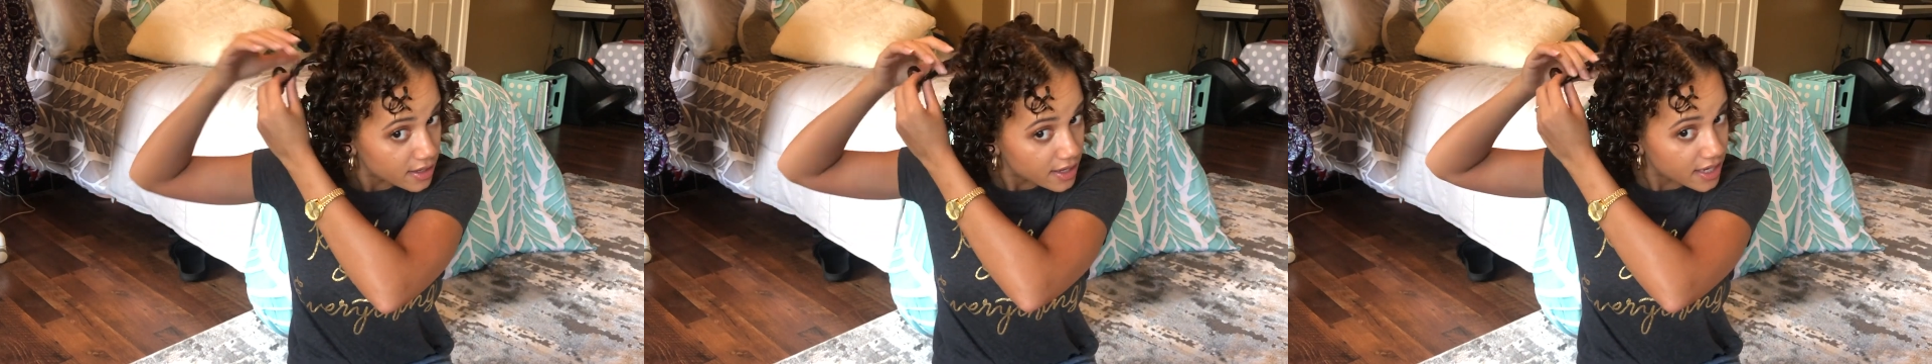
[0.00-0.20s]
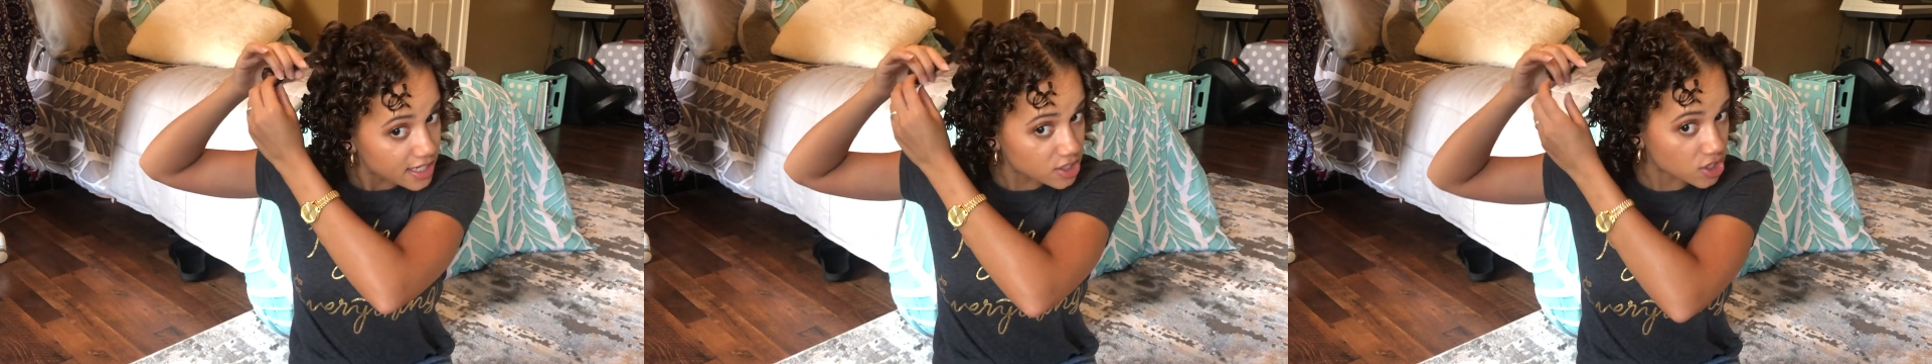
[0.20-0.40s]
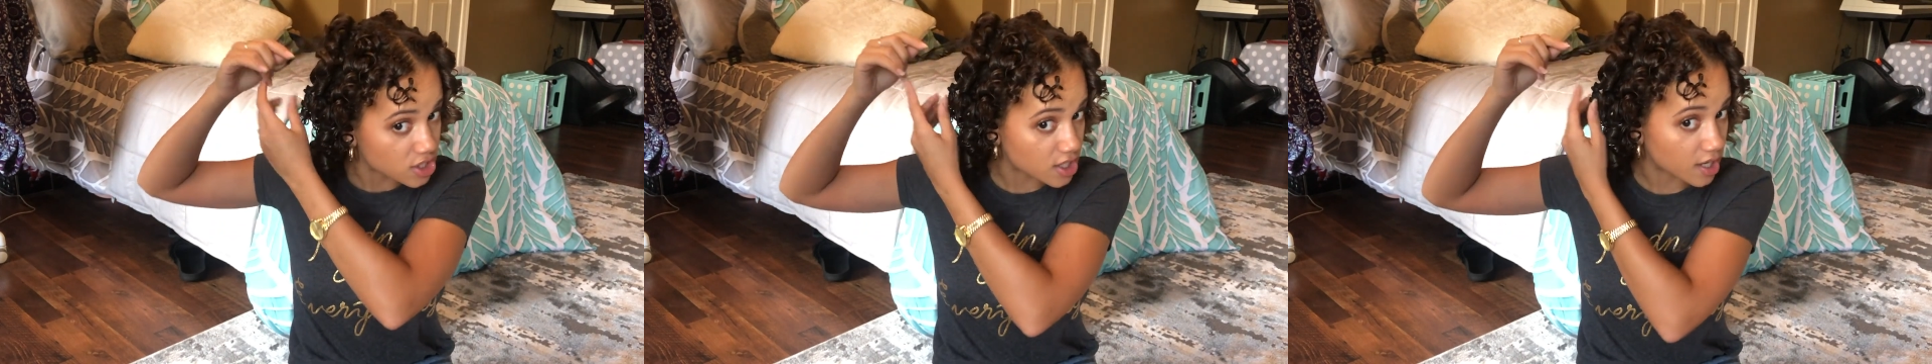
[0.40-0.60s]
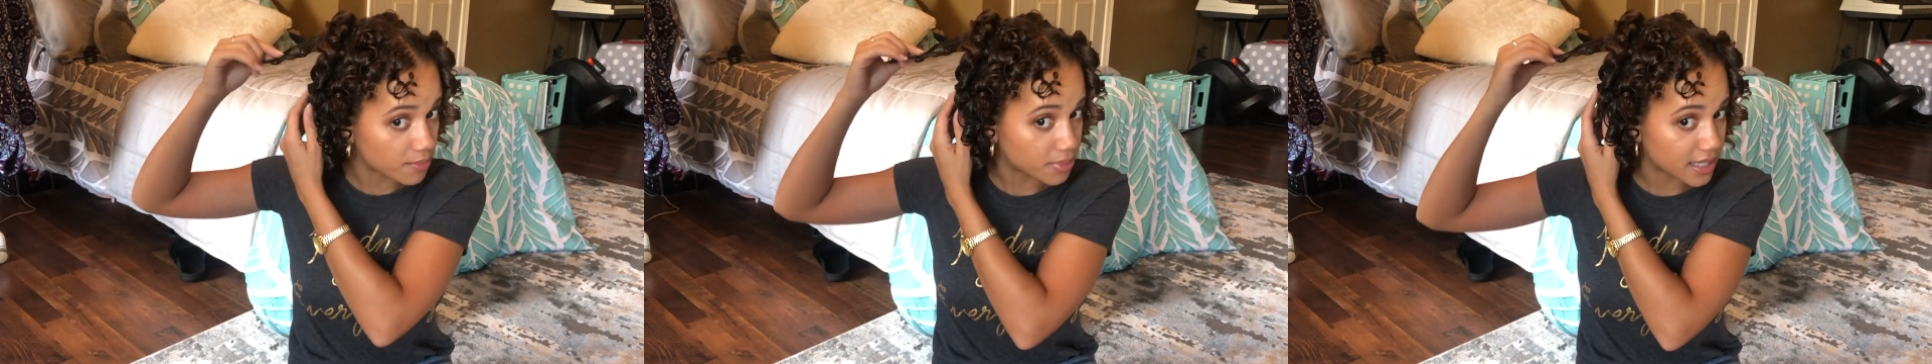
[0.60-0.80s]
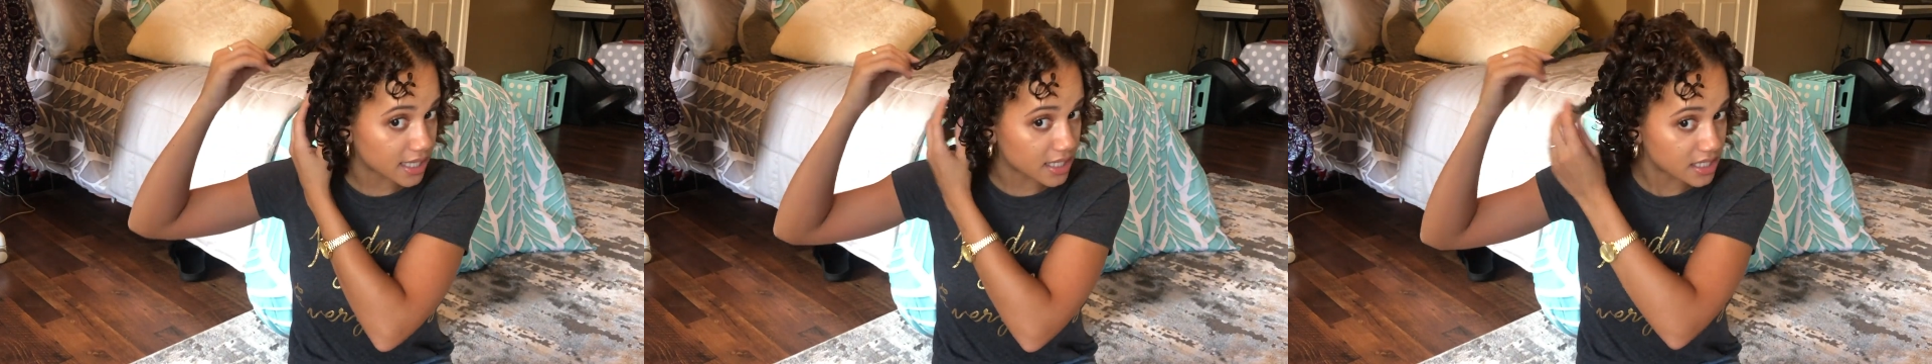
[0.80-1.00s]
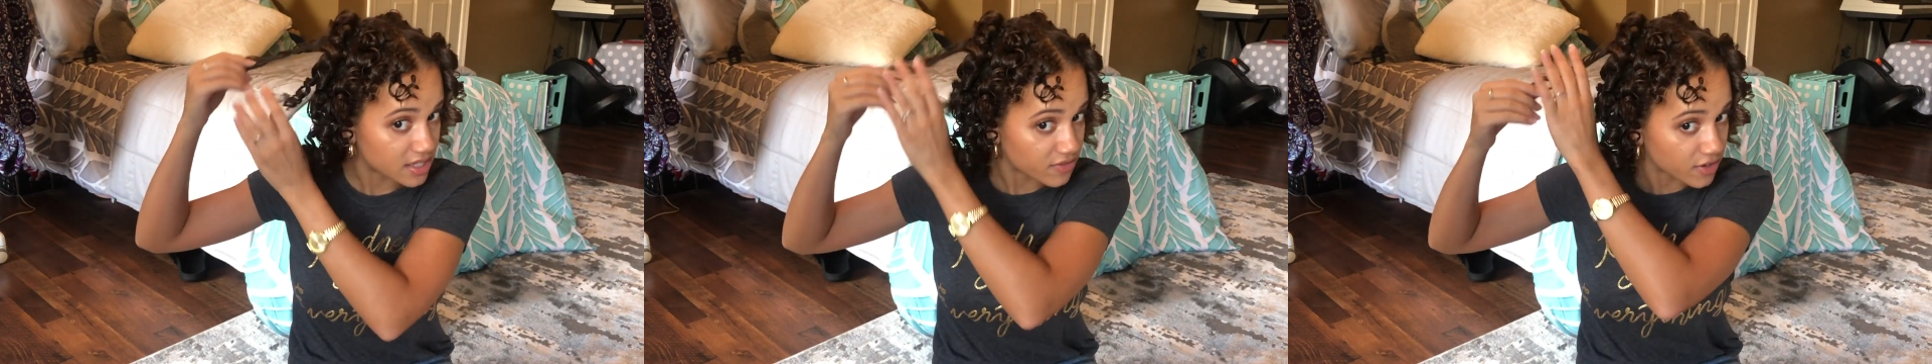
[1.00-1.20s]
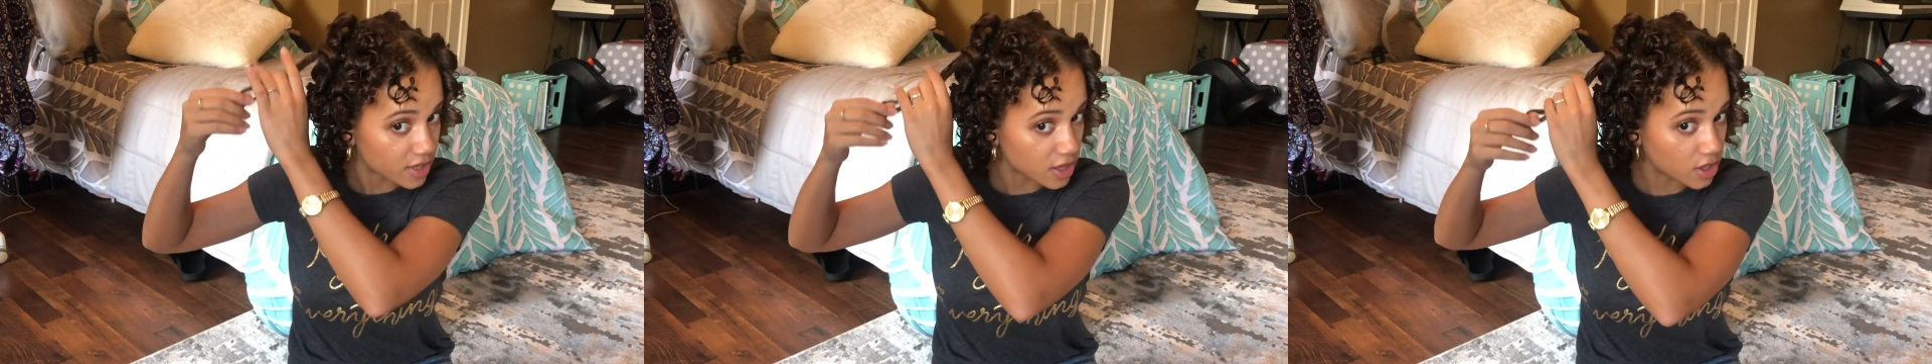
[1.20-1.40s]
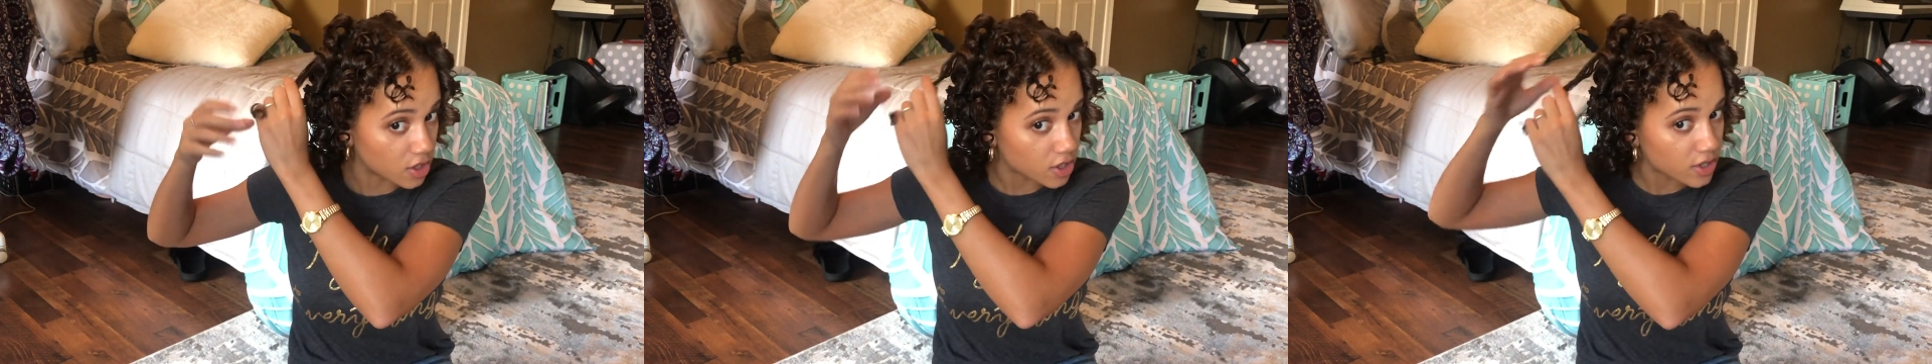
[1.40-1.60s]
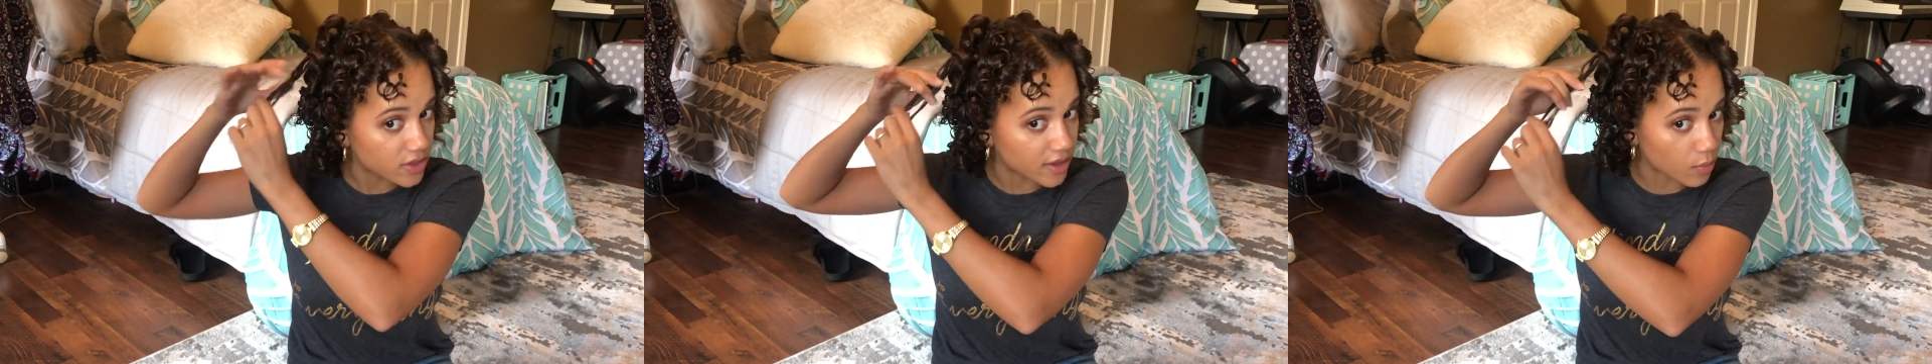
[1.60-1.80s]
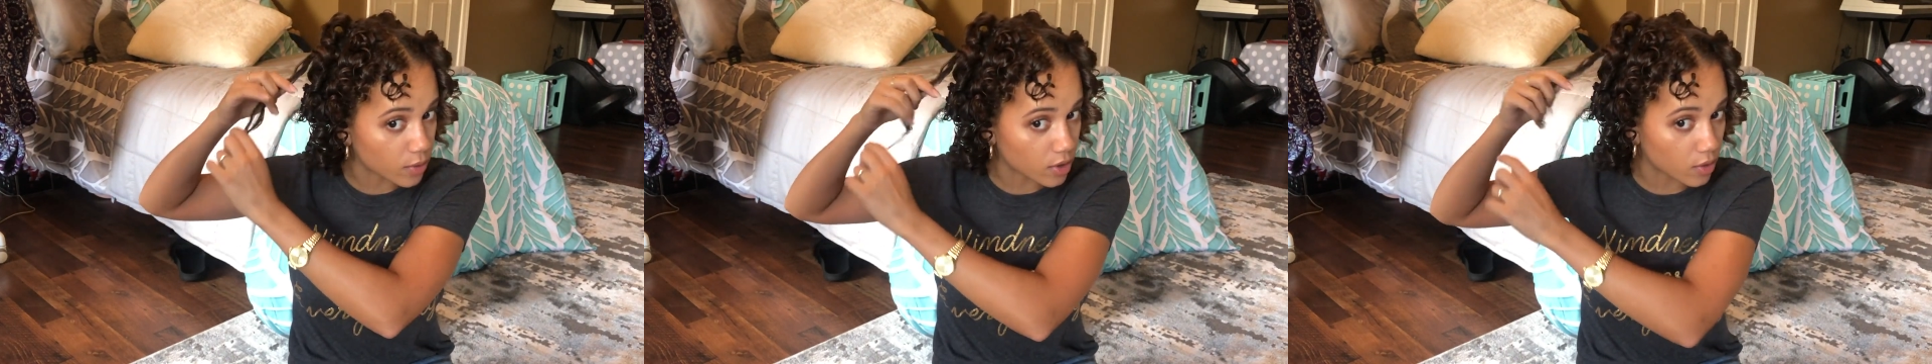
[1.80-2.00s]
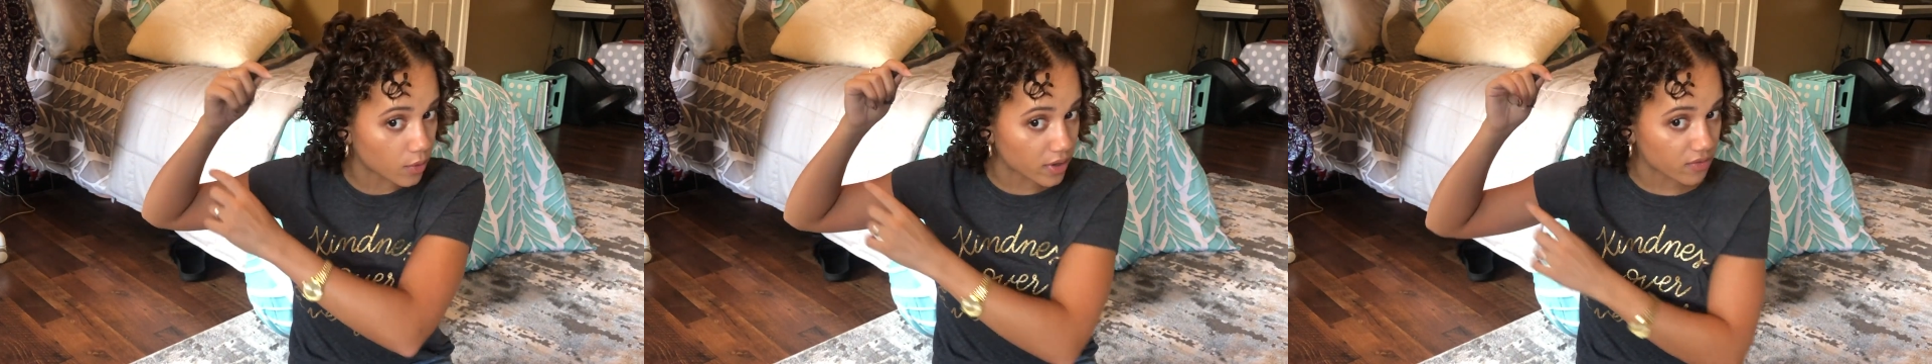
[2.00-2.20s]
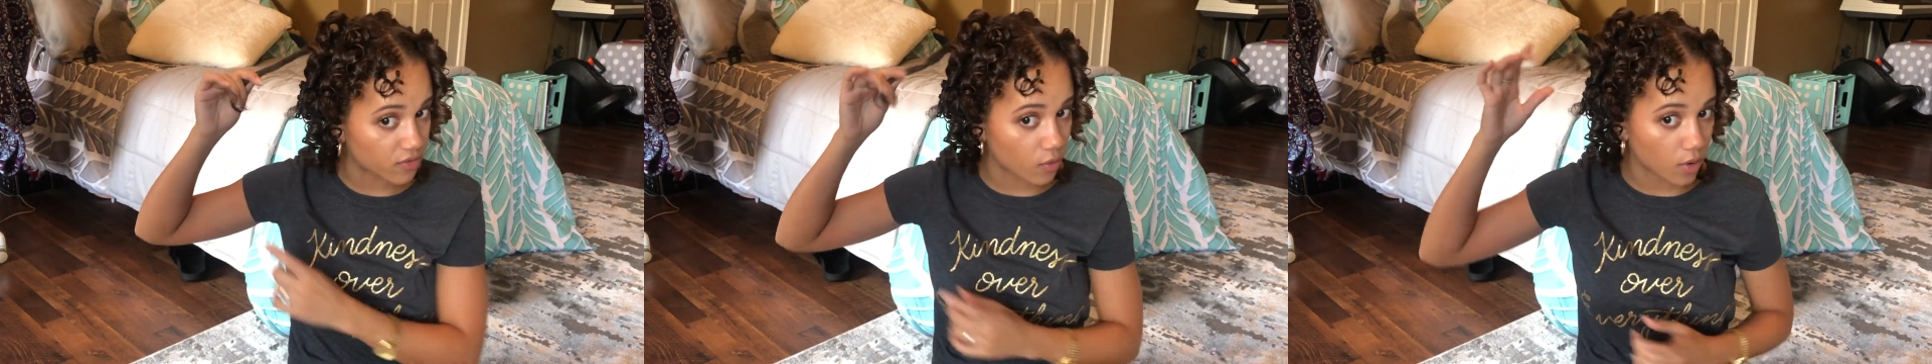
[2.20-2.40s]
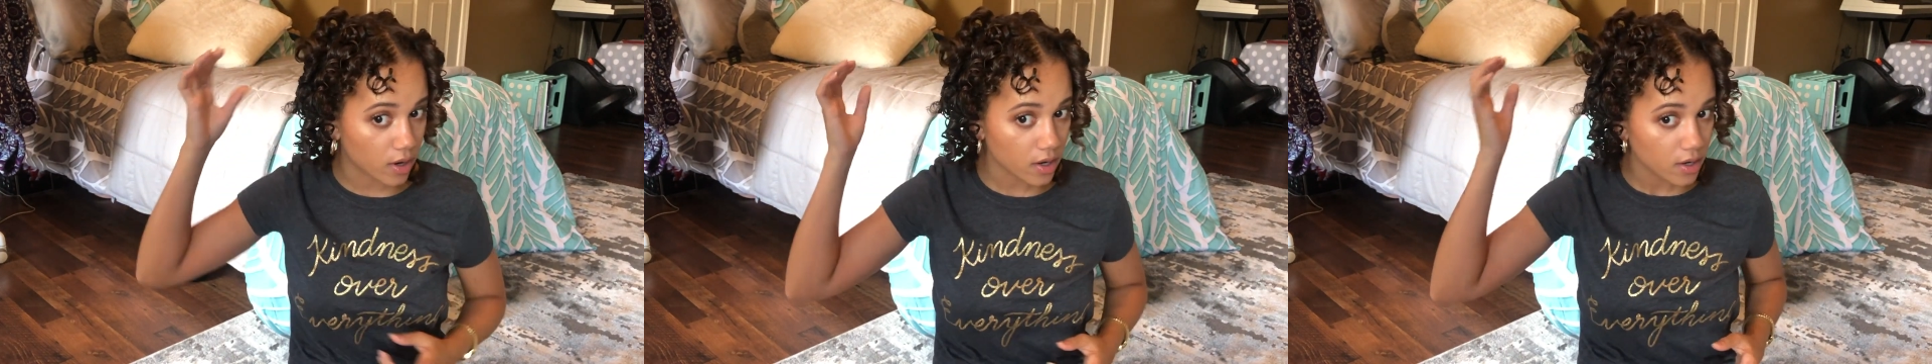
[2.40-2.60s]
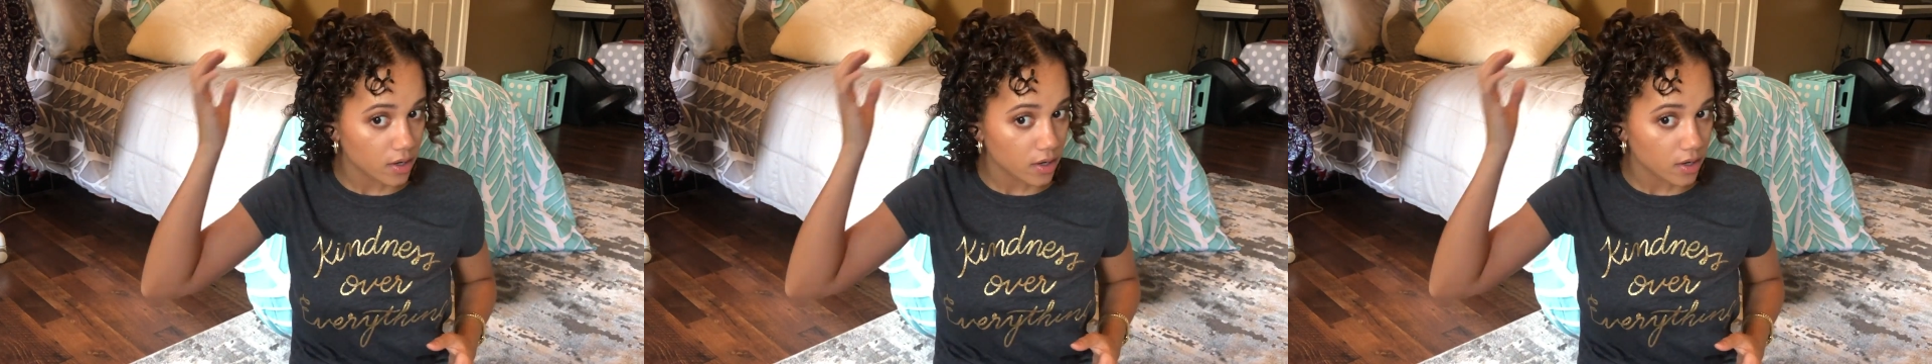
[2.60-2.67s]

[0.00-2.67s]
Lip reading: It's just a completely different look that we're going for.